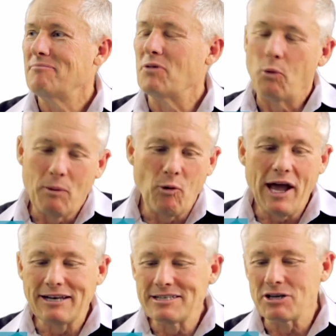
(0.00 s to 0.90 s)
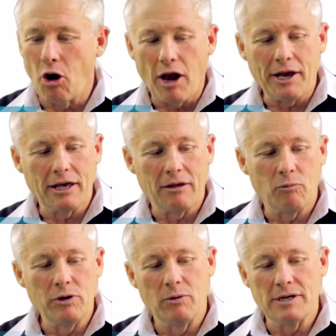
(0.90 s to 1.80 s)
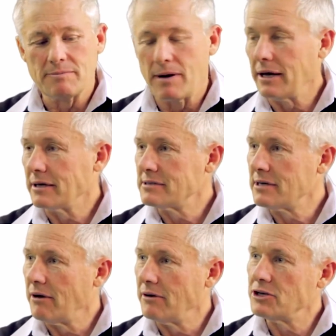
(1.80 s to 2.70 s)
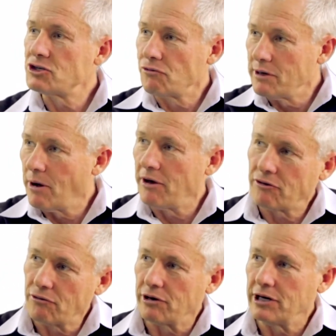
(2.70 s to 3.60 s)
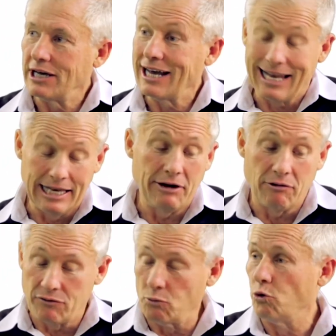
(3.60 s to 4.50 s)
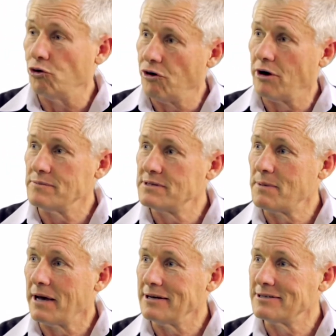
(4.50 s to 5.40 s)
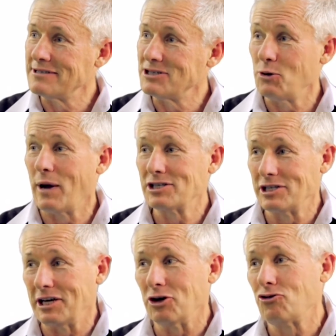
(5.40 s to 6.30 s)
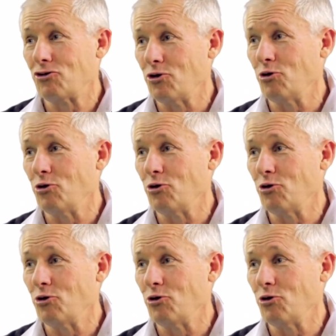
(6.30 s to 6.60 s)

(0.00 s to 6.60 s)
But when we're designing it, we always make it so that it's 3x3 clear of the wardrobe space. So you actually get a true